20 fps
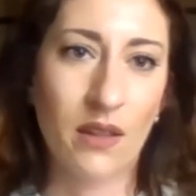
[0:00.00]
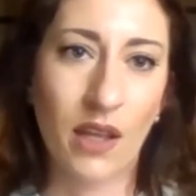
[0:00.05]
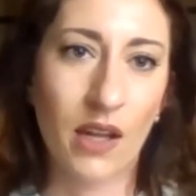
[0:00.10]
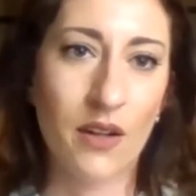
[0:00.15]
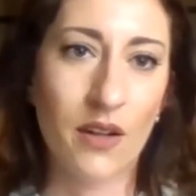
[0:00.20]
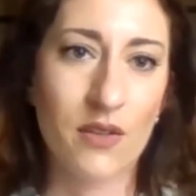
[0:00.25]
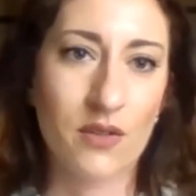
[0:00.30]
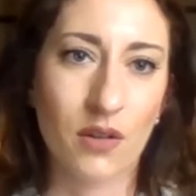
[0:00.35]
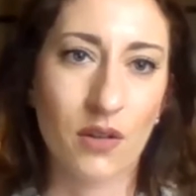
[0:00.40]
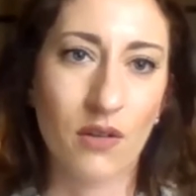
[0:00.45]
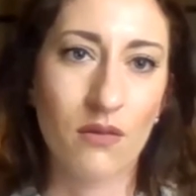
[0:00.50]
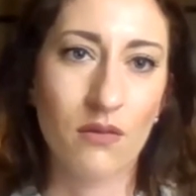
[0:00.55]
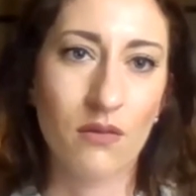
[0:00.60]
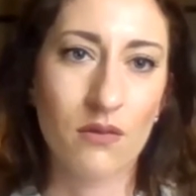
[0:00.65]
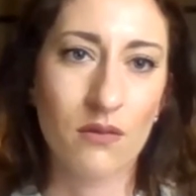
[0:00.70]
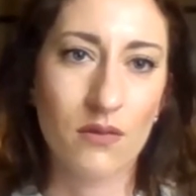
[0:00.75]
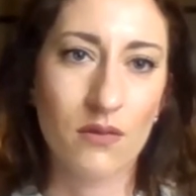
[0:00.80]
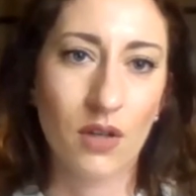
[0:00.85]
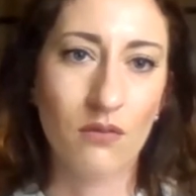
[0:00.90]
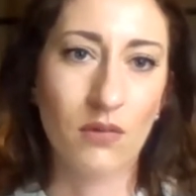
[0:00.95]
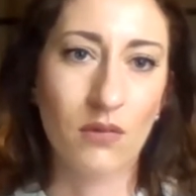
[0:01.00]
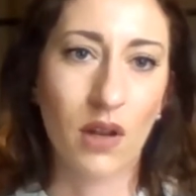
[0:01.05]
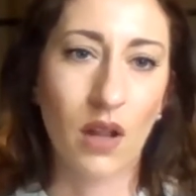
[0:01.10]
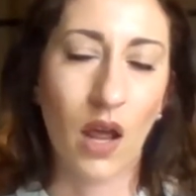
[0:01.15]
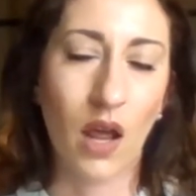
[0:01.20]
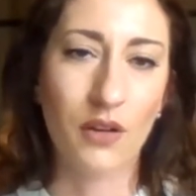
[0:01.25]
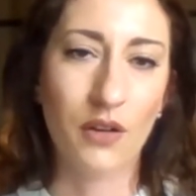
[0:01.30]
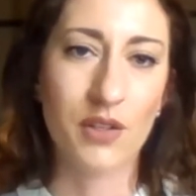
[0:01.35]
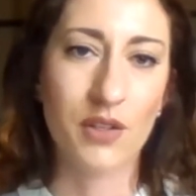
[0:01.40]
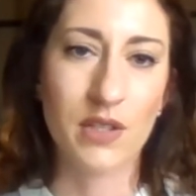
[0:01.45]
they just don't don't
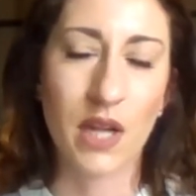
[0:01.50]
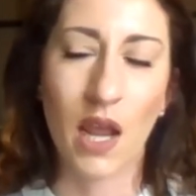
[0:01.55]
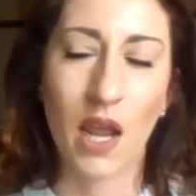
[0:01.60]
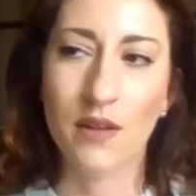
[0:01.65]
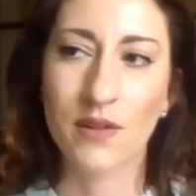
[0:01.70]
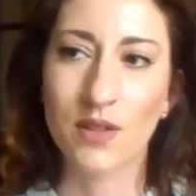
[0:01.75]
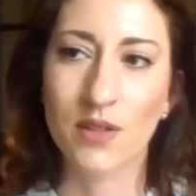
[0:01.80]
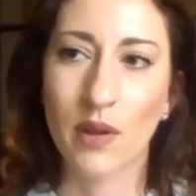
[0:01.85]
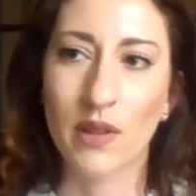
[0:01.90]
understand.